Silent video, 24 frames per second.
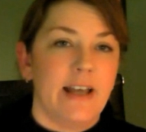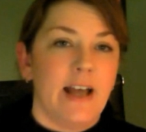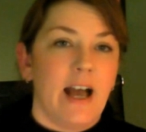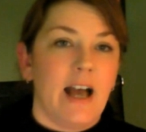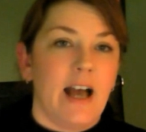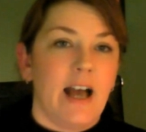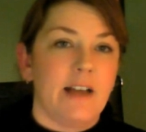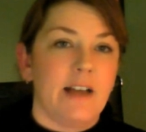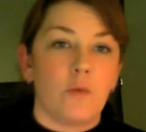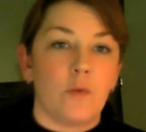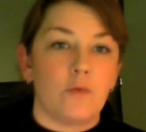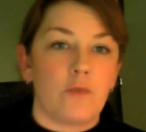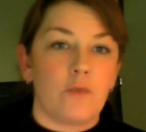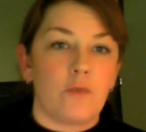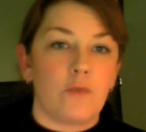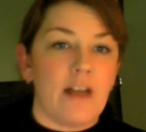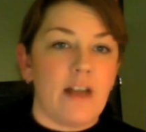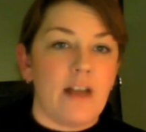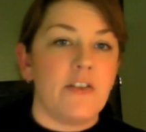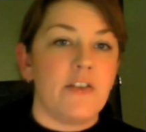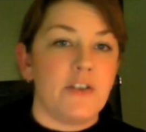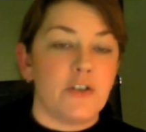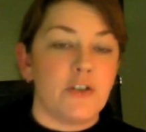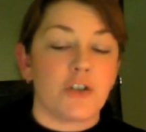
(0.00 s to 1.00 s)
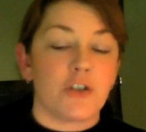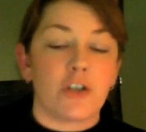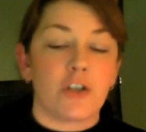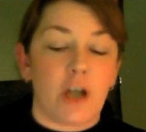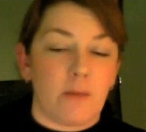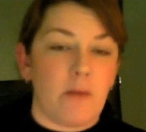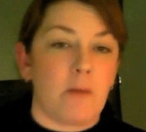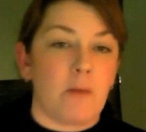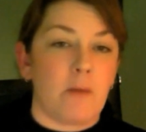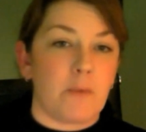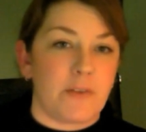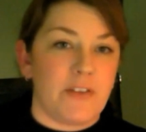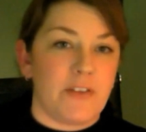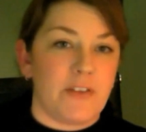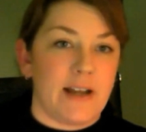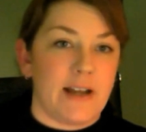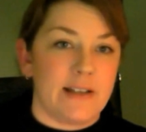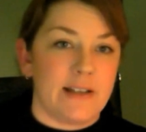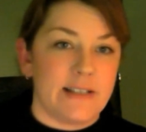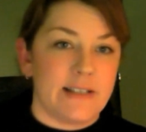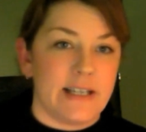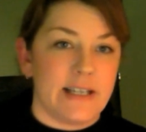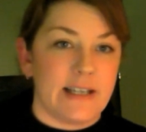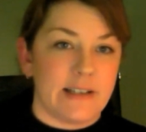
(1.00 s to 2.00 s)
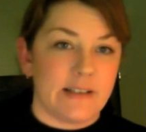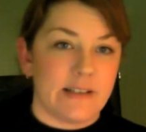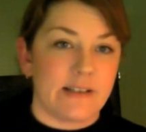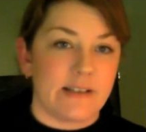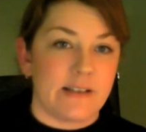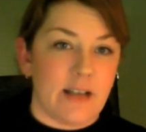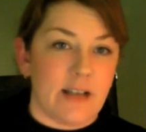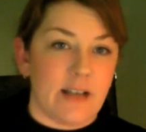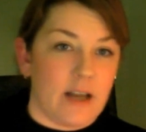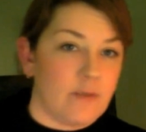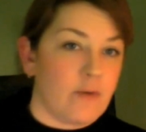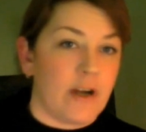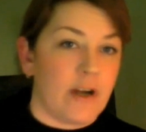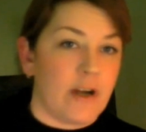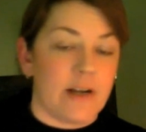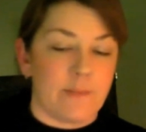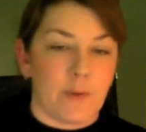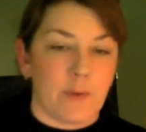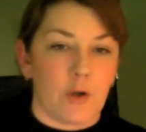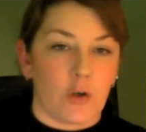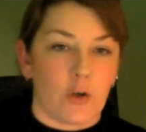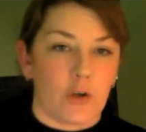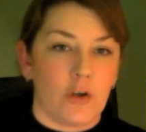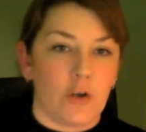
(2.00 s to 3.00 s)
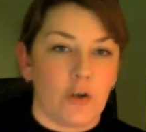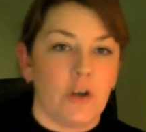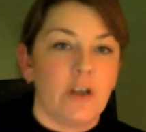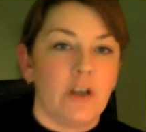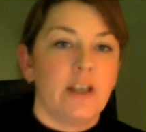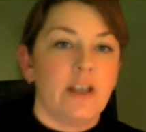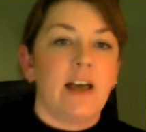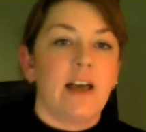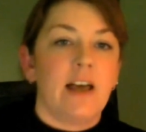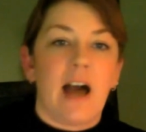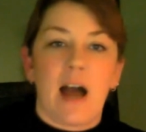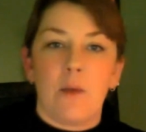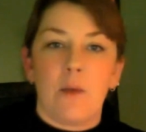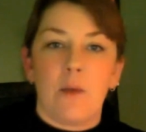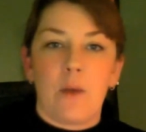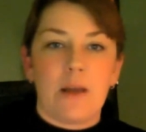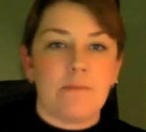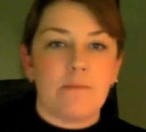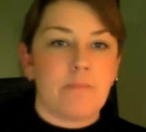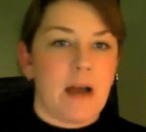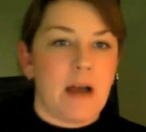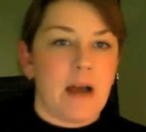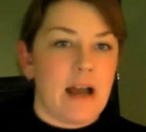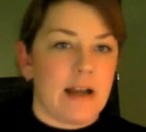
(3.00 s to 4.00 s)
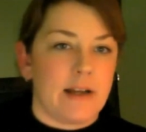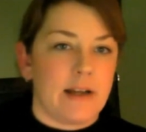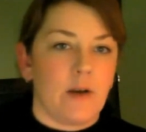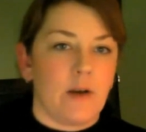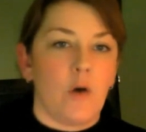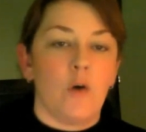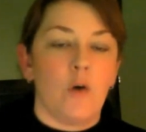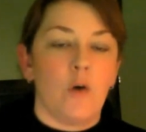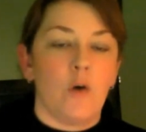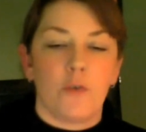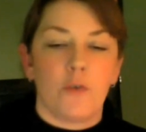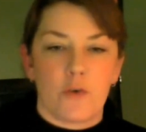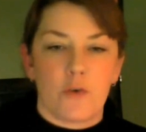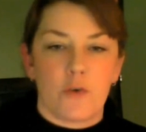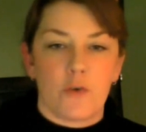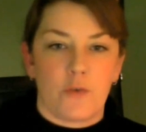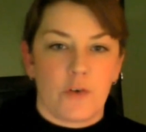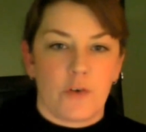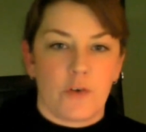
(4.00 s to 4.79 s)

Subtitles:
And rather than just come up with the ideas and write a book, I went back over and over